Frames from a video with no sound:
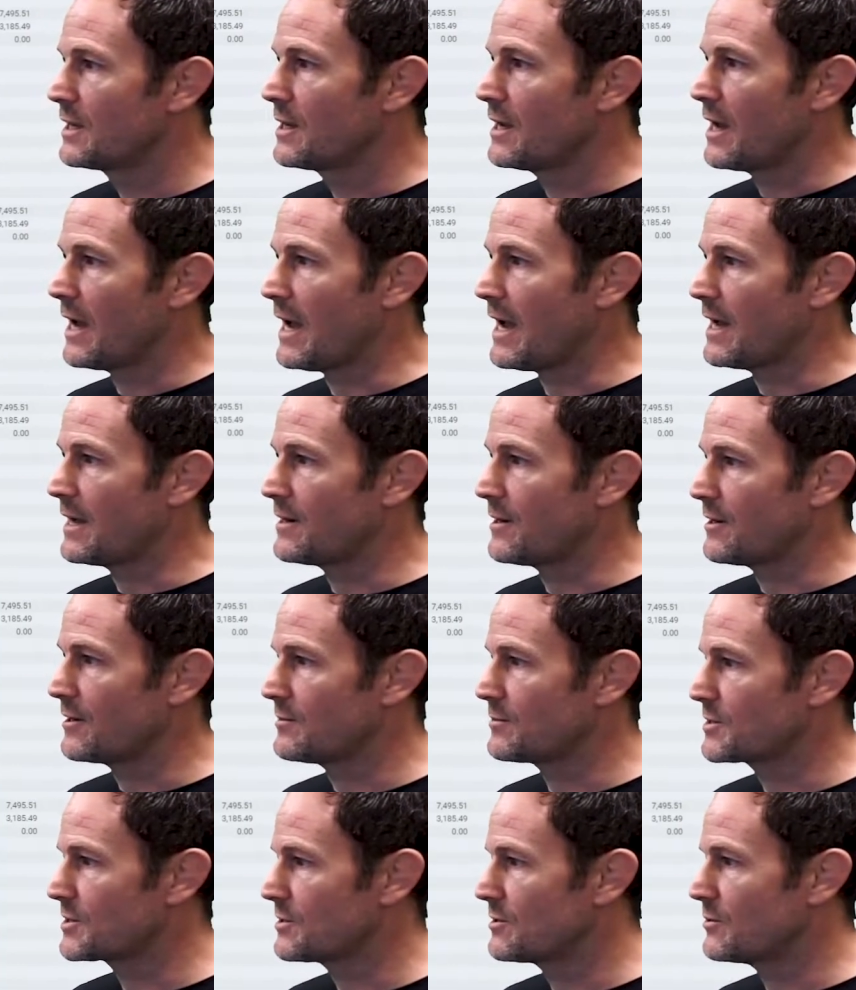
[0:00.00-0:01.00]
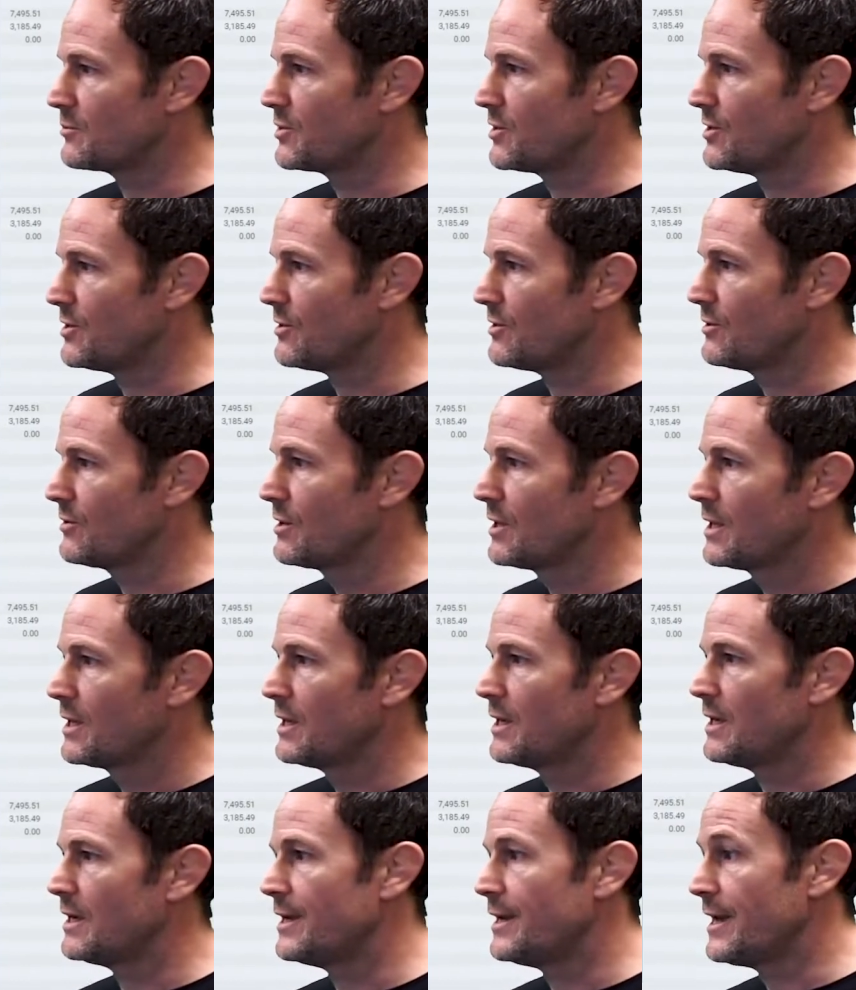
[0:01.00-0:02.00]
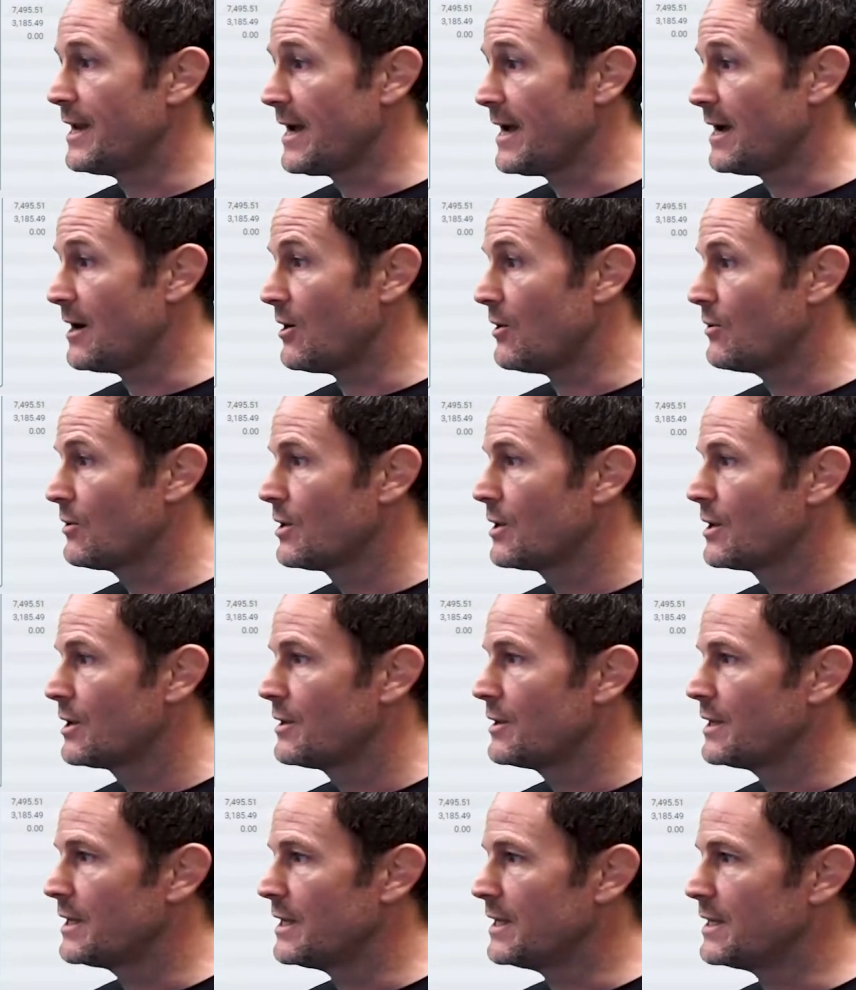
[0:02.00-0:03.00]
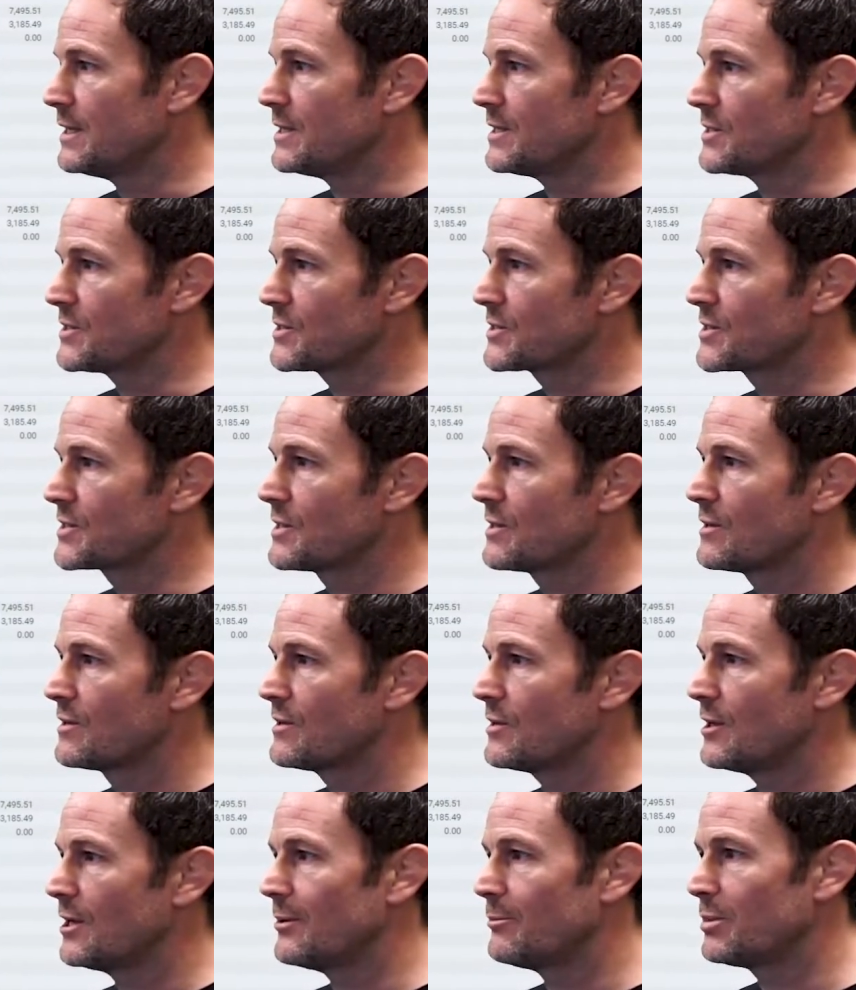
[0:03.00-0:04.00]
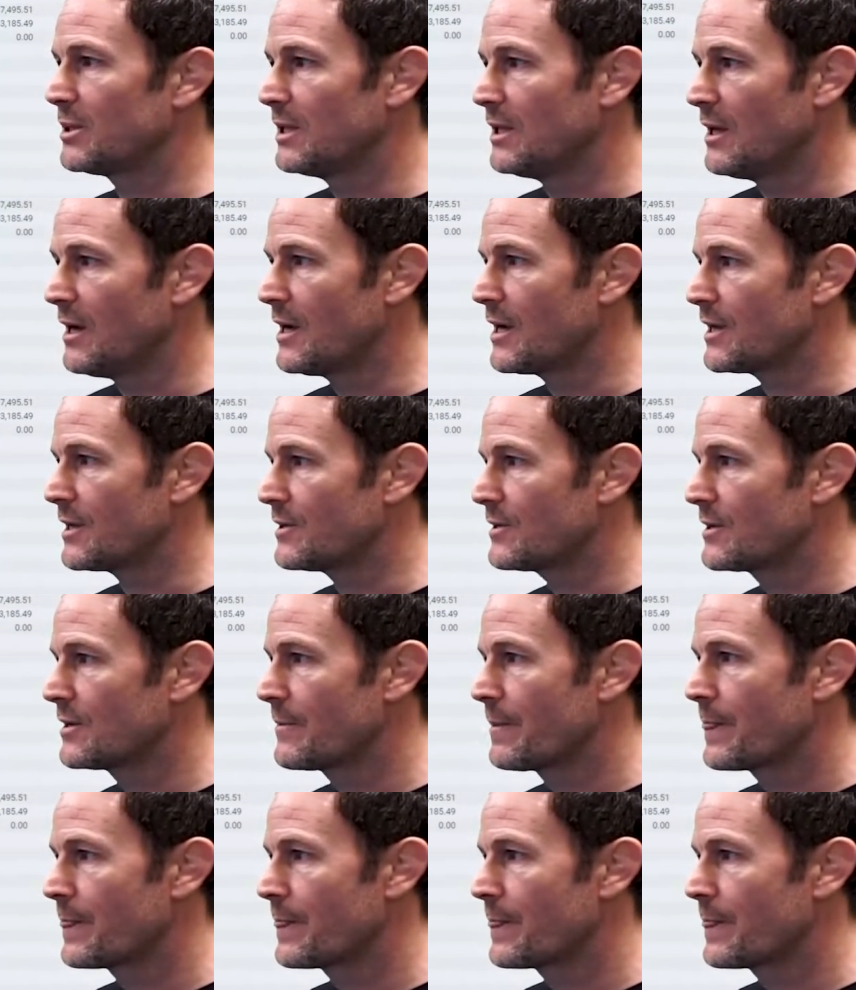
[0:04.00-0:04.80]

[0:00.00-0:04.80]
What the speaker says: add items to the PO, and now it is applying